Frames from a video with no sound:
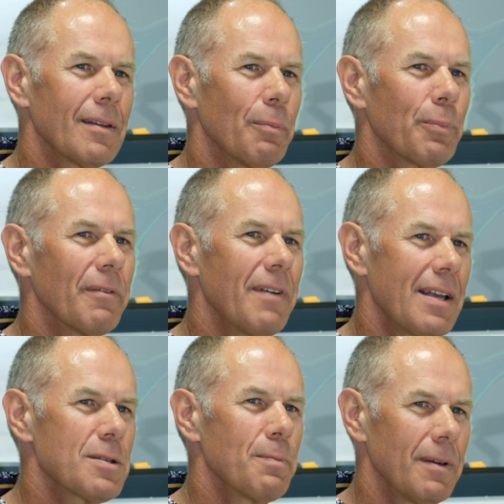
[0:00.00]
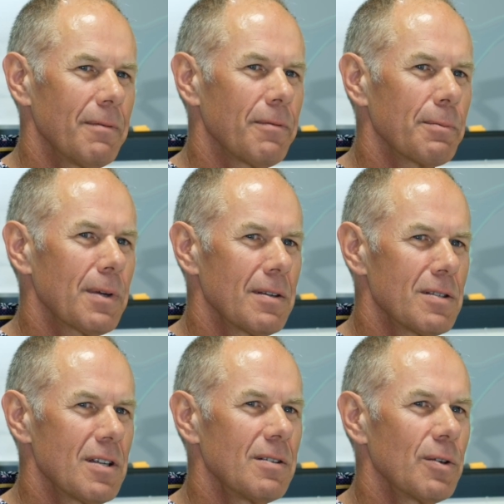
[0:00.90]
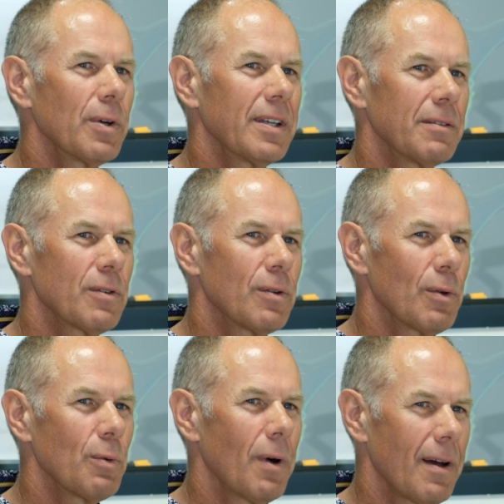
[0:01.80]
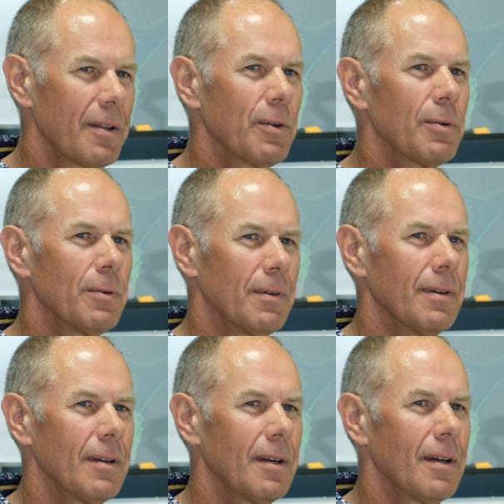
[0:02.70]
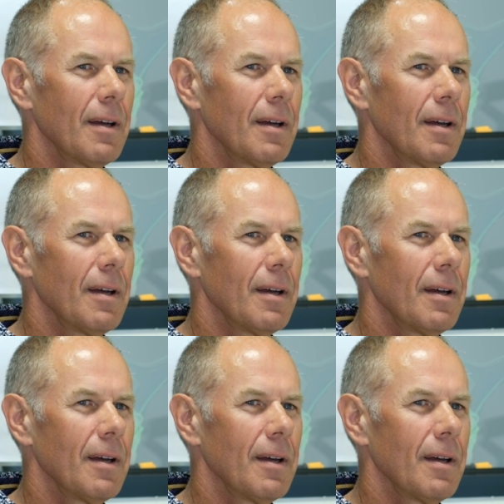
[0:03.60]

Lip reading: that prevents me from continuing to do what I do. Yep.